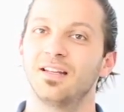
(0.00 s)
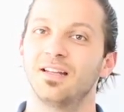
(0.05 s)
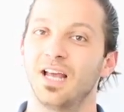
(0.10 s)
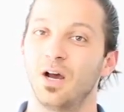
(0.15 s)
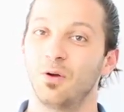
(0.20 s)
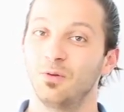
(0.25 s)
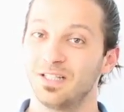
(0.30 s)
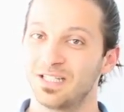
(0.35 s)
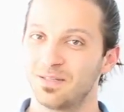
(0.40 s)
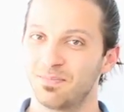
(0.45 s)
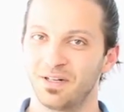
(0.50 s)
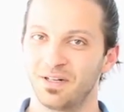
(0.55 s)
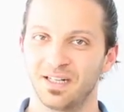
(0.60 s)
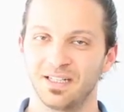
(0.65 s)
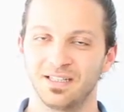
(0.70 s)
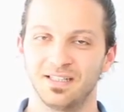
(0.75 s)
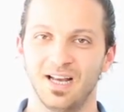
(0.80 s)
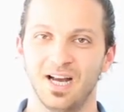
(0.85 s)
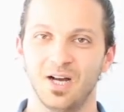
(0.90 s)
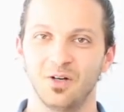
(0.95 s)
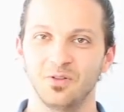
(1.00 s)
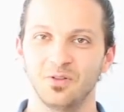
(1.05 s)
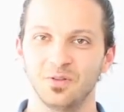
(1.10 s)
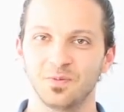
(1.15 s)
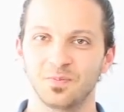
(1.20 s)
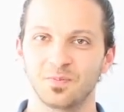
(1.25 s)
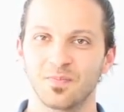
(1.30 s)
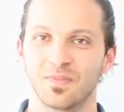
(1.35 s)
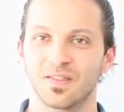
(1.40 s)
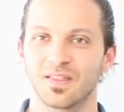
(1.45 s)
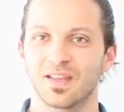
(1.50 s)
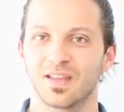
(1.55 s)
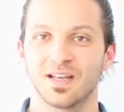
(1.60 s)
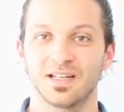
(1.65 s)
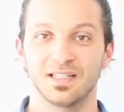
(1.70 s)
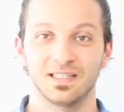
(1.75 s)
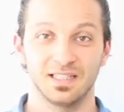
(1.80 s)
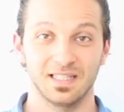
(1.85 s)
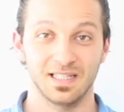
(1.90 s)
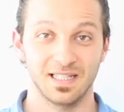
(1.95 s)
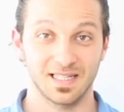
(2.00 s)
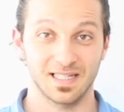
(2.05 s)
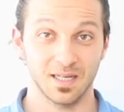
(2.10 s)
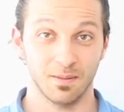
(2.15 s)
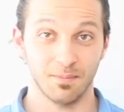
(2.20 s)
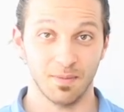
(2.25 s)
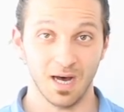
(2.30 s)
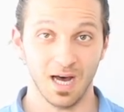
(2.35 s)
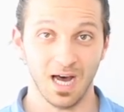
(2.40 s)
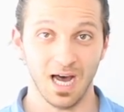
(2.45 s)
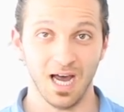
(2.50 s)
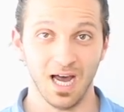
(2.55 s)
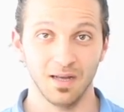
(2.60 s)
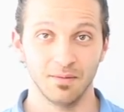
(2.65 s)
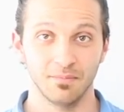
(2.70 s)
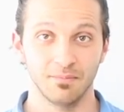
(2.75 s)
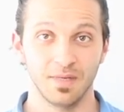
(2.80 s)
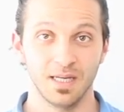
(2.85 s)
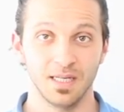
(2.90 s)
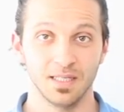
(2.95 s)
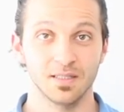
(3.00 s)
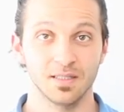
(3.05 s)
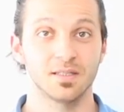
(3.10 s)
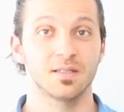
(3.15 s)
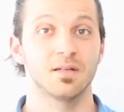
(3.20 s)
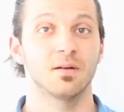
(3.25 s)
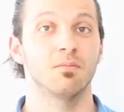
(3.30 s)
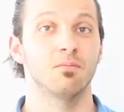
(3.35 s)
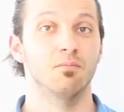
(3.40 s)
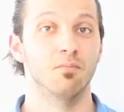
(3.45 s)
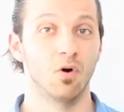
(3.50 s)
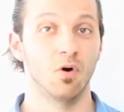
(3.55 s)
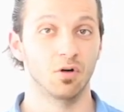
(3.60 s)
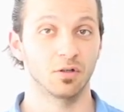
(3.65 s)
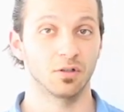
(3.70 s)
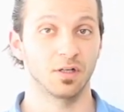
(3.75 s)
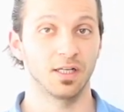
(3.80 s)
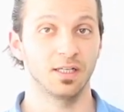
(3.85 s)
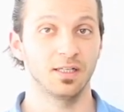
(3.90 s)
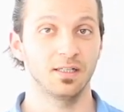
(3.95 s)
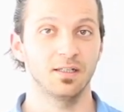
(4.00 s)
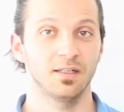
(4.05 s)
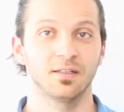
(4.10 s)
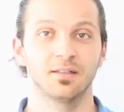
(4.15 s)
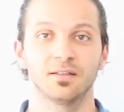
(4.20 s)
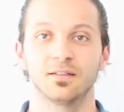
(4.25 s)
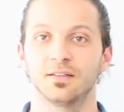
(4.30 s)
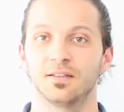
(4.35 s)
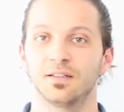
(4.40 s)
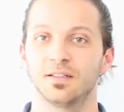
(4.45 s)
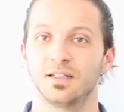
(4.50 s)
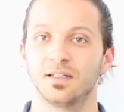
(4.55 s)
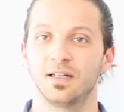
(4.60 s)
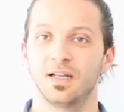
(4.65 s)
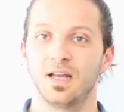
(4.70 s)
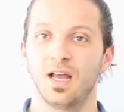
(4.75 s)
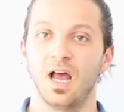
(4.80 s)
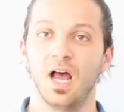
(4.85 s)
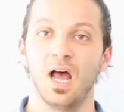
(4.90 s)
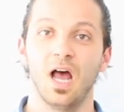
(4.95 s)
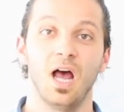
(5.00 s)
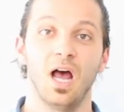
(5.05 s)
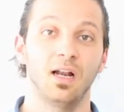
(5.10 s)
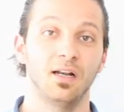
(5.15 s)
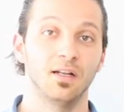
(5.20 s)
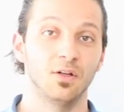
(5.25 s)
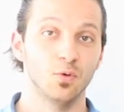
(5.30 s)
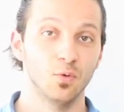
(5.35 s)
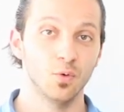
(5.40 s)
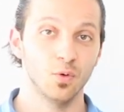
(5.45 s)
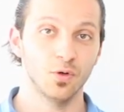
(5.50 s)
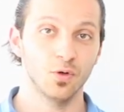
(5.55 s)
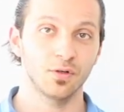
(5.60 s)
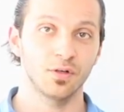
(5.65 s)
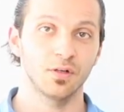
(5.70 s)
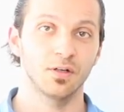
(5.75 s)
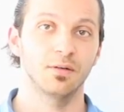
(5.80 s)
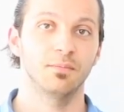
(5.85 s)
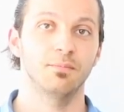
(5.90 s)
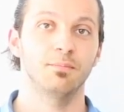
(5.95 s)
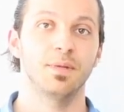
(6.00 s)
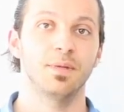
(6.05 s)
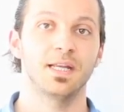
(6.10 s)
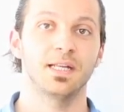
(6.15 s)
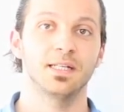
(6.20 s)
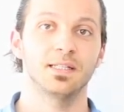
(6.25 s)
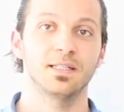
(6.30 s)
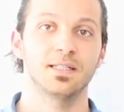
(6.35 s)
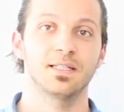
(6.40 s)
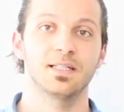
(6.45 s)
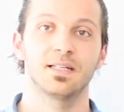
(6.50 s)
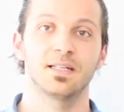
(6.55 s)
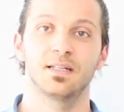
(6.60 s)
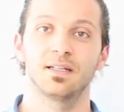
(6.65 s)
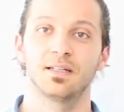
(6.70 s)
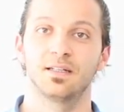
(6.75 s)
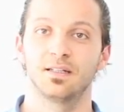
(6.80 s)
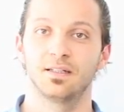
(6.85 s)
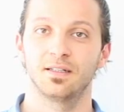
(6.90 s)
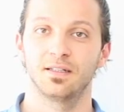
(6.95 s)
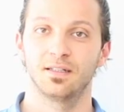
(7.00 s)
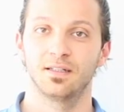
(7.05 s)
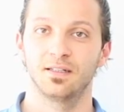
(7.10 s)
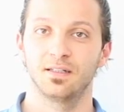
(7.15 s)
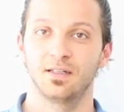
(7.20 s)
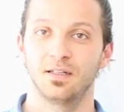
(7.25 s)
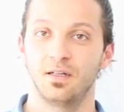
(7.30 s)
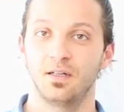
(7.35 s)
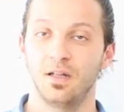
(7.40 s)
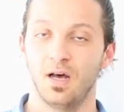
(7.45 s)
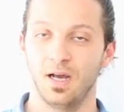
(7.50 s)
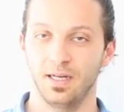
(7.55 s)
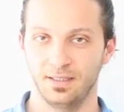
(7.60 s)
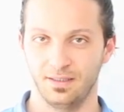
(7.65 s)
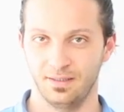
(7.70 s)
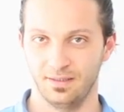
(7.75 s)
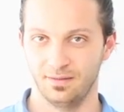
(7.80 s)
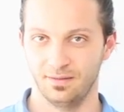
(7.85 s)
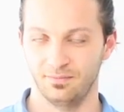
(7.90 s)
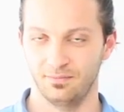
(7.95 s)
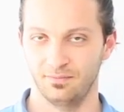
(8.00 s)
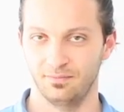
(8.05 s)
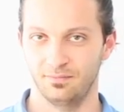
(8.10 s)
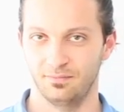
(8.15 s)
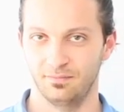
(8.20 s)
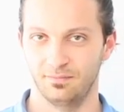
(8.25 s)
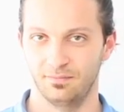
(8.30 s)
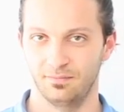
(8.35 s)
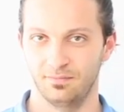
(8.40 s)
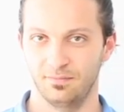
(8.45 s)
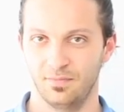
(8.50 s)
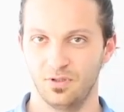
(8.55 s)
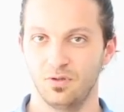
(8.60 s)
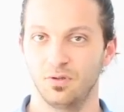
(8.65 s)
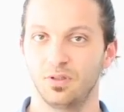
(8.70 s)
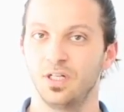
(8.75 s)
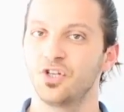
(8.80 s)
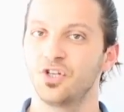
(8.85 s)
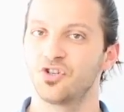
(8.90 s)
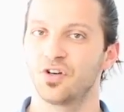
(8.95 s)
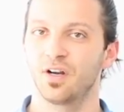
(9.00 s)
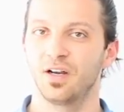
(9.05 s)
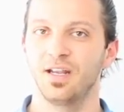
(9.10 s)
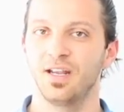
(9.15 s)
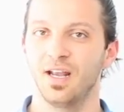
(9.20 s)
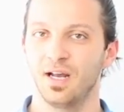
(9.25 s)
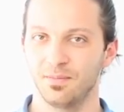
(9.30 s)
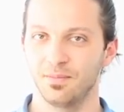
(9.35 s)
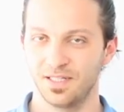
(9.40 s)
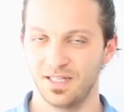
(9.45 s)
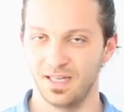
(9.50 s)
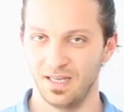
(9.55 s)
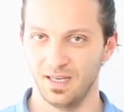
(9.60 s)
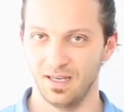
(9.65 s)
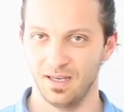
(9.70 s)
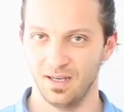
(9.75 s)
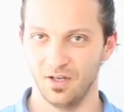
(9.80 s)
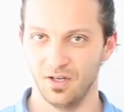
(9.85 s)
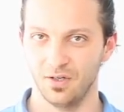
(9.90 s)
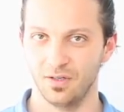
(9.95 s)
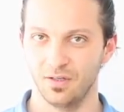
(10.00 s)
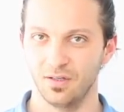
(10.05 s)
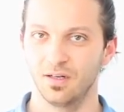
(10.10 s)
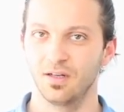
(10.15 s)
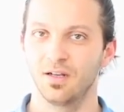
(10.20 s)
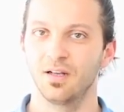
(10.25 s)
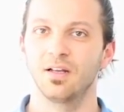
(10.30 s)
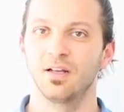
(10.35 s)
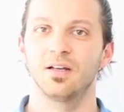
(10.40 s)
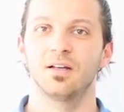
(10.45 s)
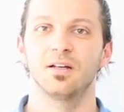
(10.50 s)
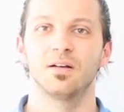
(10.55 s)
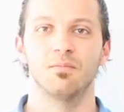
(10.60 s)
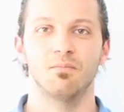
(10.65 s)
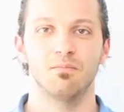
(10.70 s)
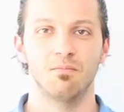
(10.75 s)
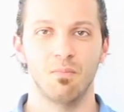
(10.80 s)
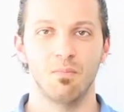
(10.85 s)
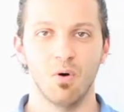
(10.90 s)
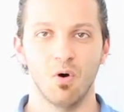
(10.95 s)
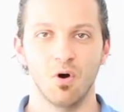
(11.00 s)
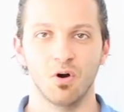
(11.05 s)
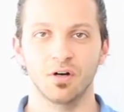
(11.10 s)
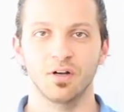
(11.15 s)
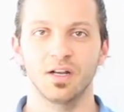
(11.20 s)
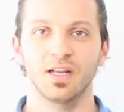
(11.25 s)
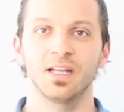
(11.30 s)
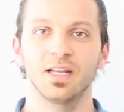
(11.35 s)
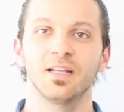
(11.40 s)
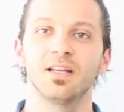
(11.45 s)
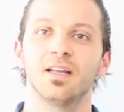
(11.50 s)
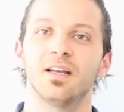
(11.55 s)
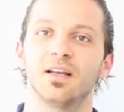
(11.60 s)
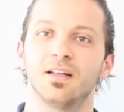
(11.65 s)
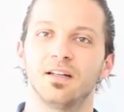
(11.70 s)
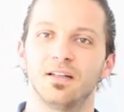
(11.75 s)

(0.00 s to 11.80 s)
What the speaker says: Now, let's break it down. Sabah means morning. Al-Nur means light. So literally, I'm saying here, morning